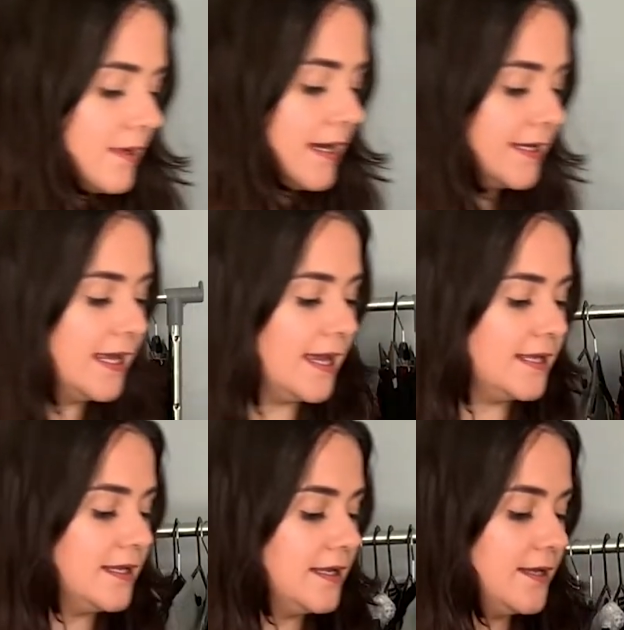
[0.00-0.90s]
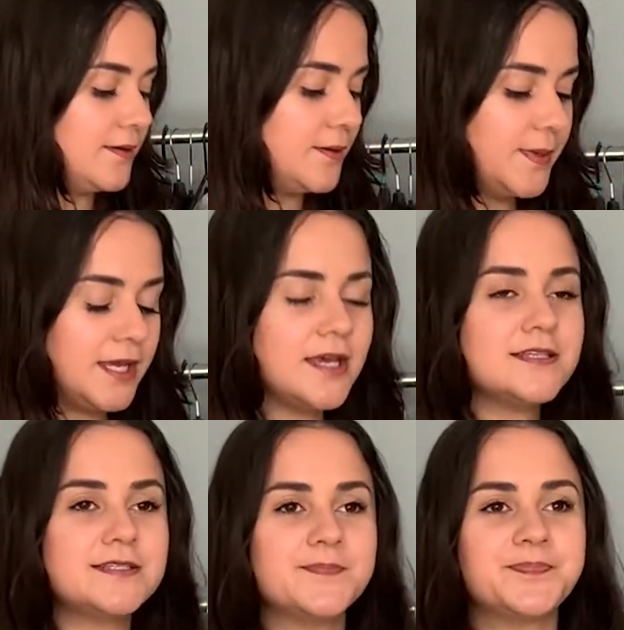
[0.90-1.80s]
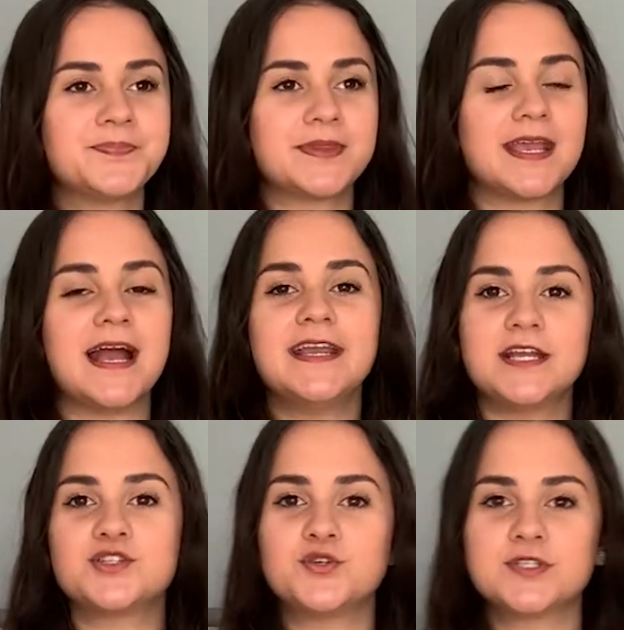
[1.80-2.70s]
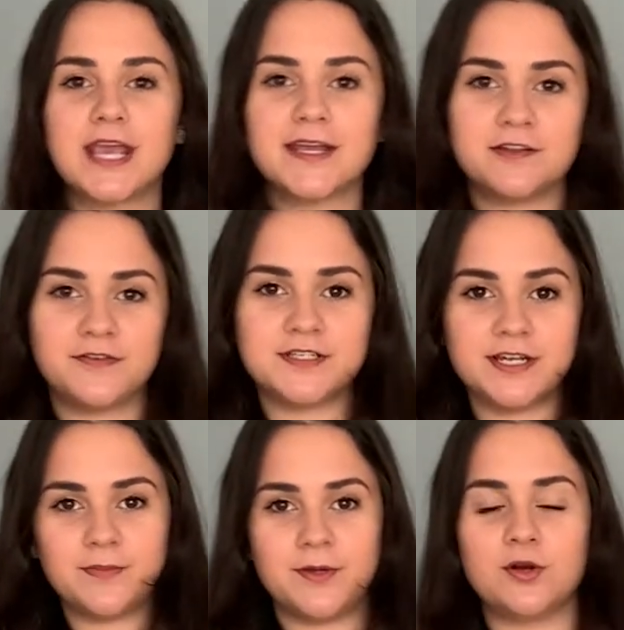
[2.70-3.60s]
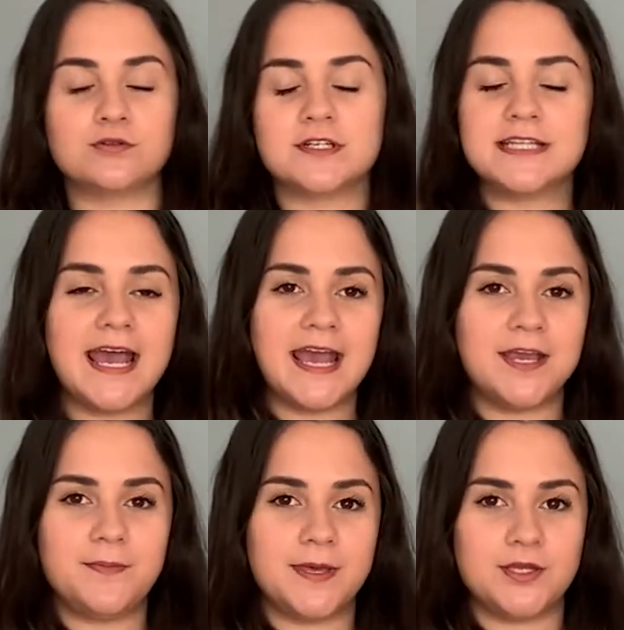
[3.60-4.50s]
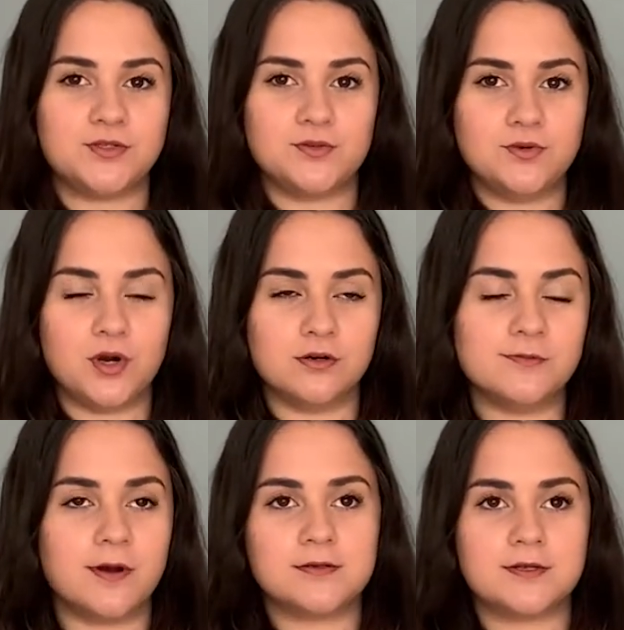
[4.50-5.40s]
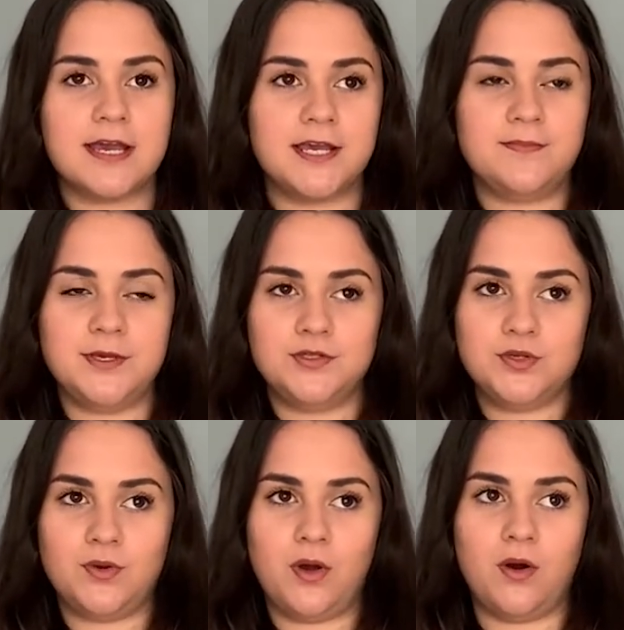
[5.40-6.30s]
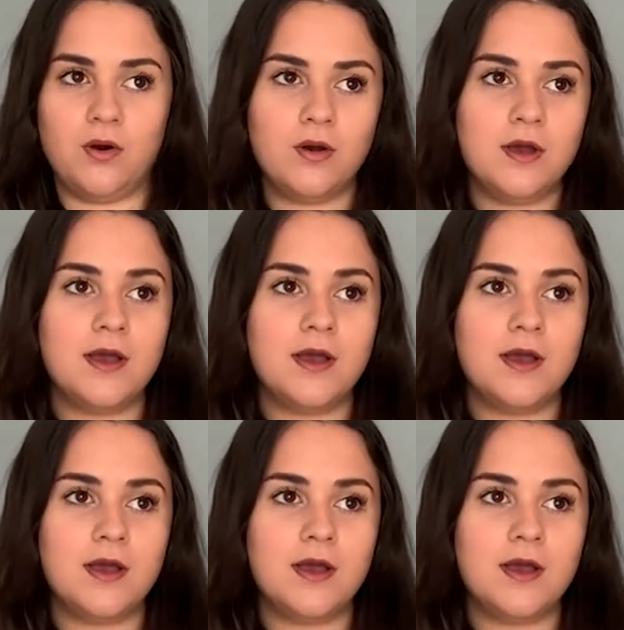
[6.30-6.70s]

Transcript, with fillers: again, because I get too scared if it's gonna be cold because I hate being too cold, but I also hate being too hot.